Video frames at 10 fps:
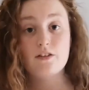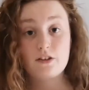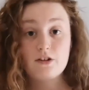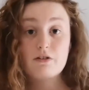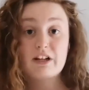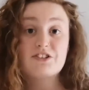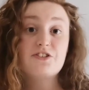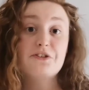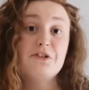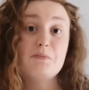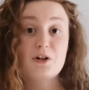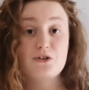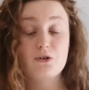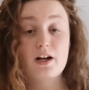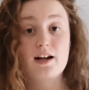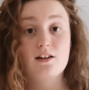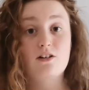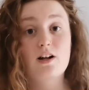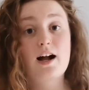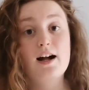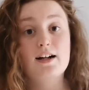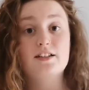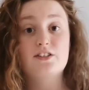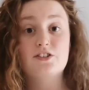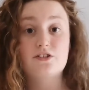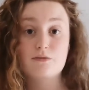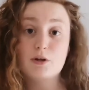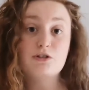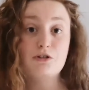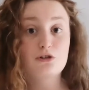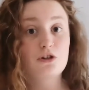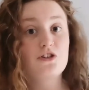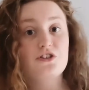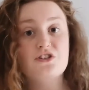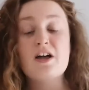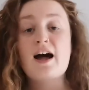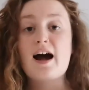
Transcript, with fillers: The Newcastle Uni module catalogue has the module choices